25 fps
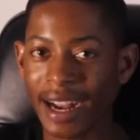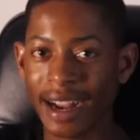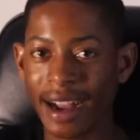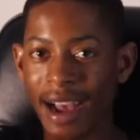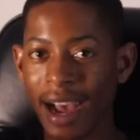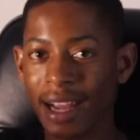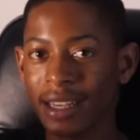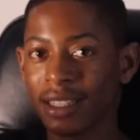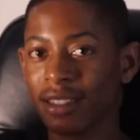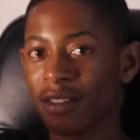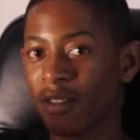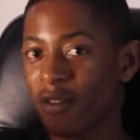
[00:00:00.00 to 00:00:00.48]

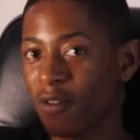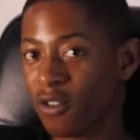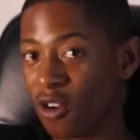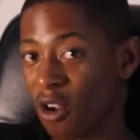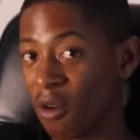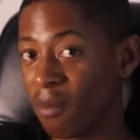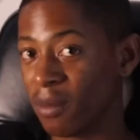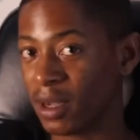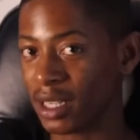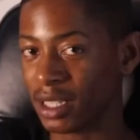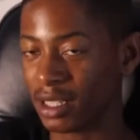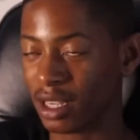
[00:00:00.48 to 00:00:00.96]
cut
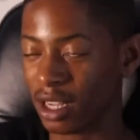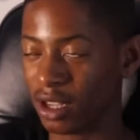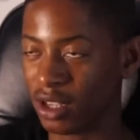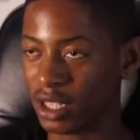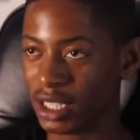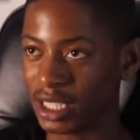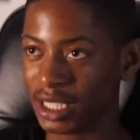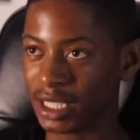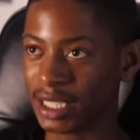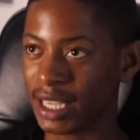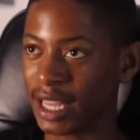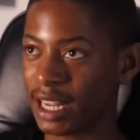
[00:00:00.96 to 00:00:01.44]
from it. Now you
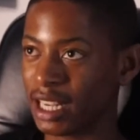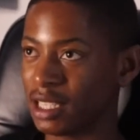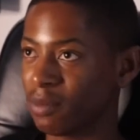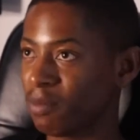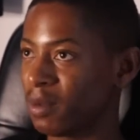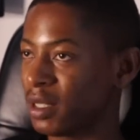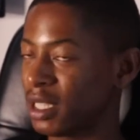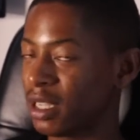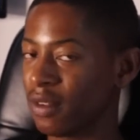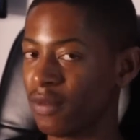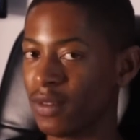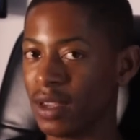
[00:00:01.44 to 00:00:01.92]
just get a
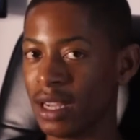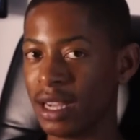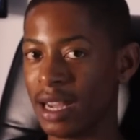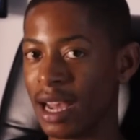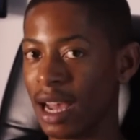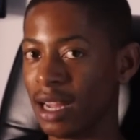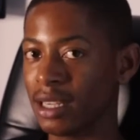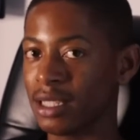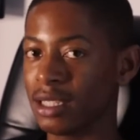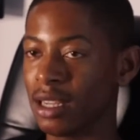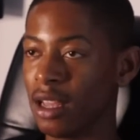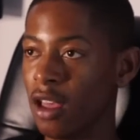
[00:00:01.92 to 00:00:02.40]
specific
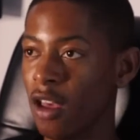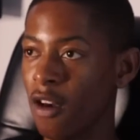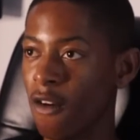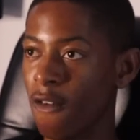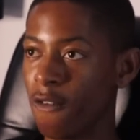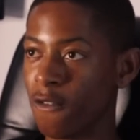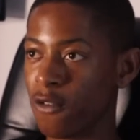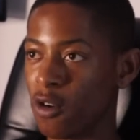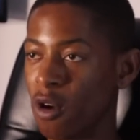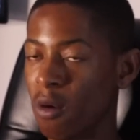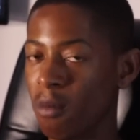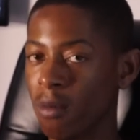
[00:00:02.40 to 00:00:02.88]
cut
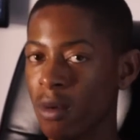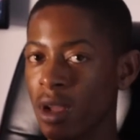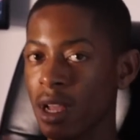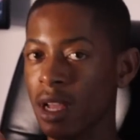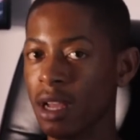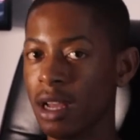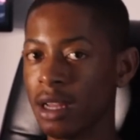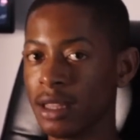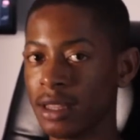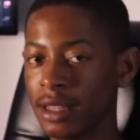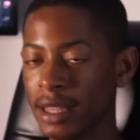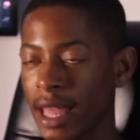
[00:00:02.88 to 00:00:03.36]
from
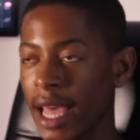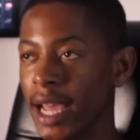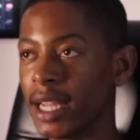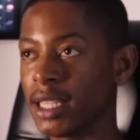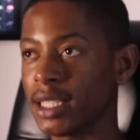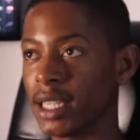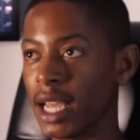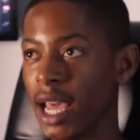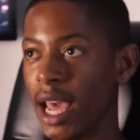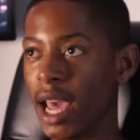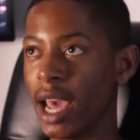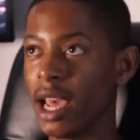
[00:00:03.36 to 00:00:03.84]

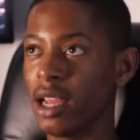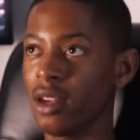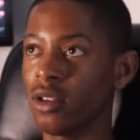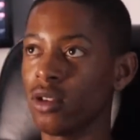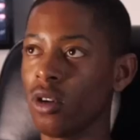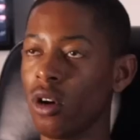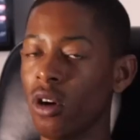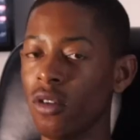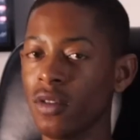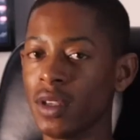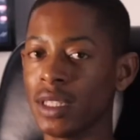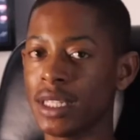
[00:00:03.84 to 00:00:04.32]
that.
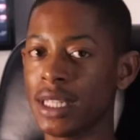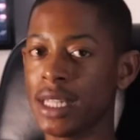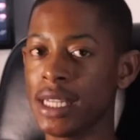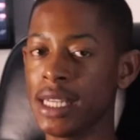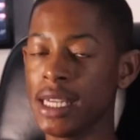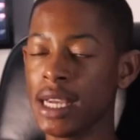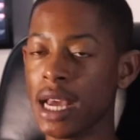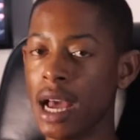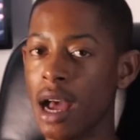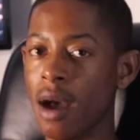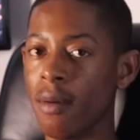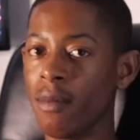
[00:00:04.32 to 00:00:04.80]
And
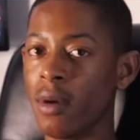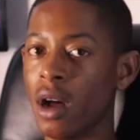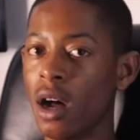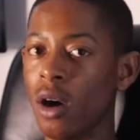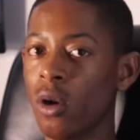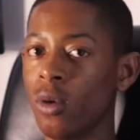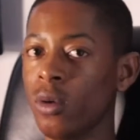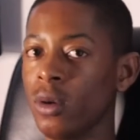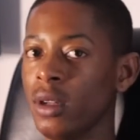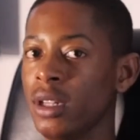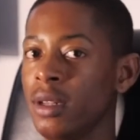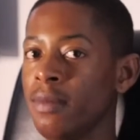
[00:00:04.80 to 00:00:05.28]
obviously I
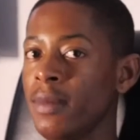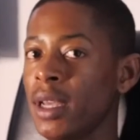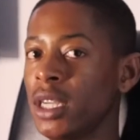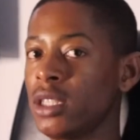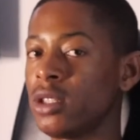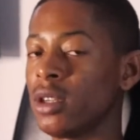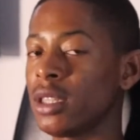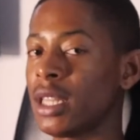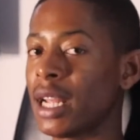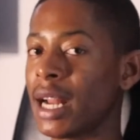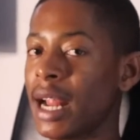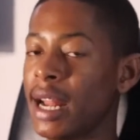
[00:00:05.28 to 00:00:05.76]
will make
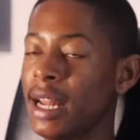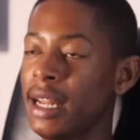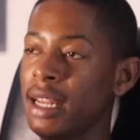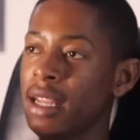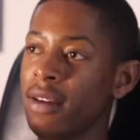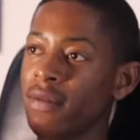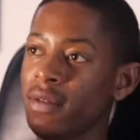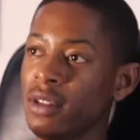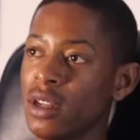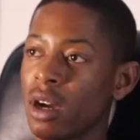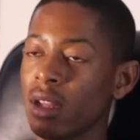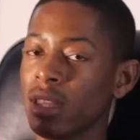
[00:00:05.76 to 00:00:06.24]
sure that I
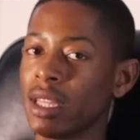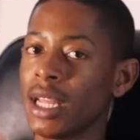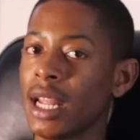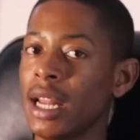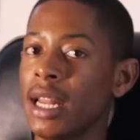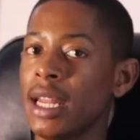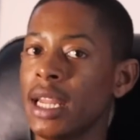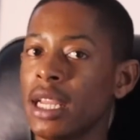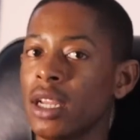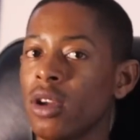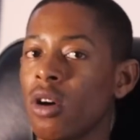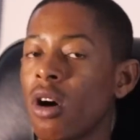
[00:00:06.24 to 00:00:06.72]
leave down the
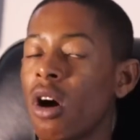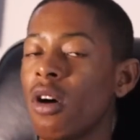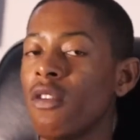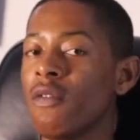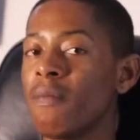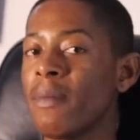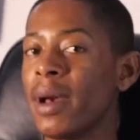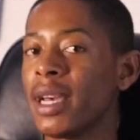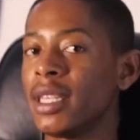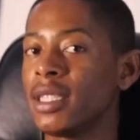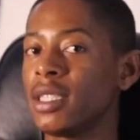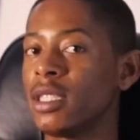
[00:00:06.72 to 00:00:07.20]
link
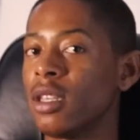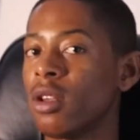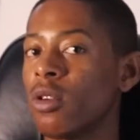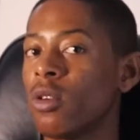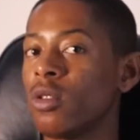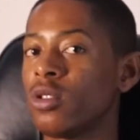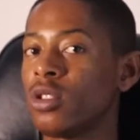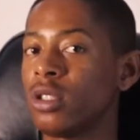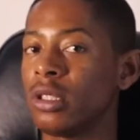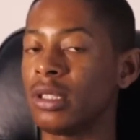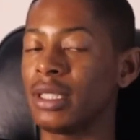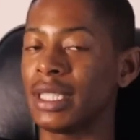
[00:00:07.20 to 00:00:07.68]
of my
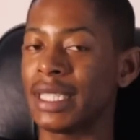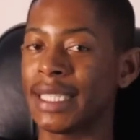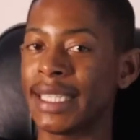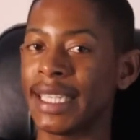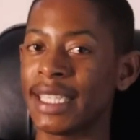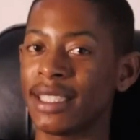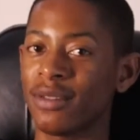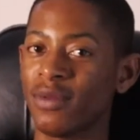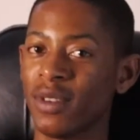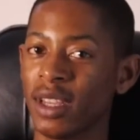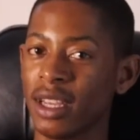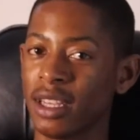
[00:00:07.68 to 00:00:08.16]
0 to
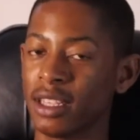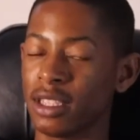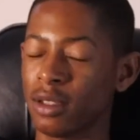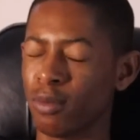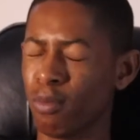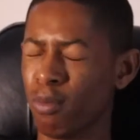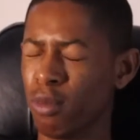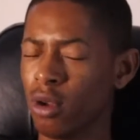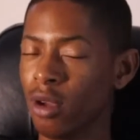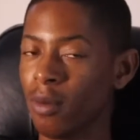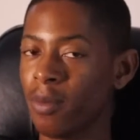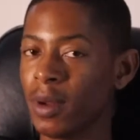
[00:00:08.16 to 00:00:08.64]
6 figures
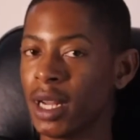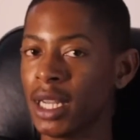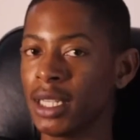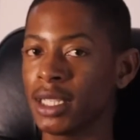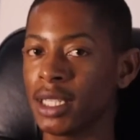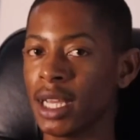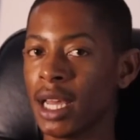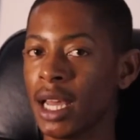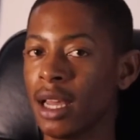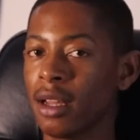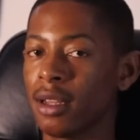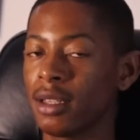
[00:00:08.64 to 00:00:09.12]

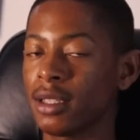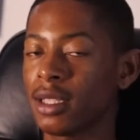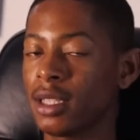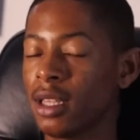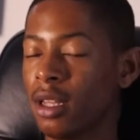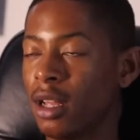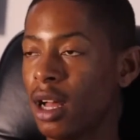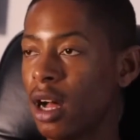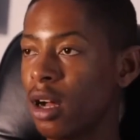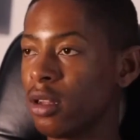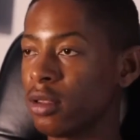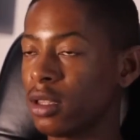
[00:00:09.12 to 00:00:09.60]
blueprint,
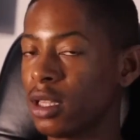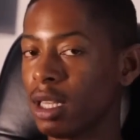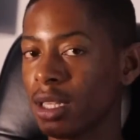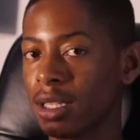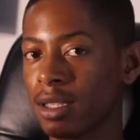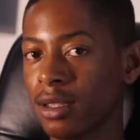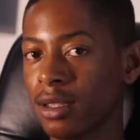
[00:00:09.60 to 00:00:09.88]
still out there,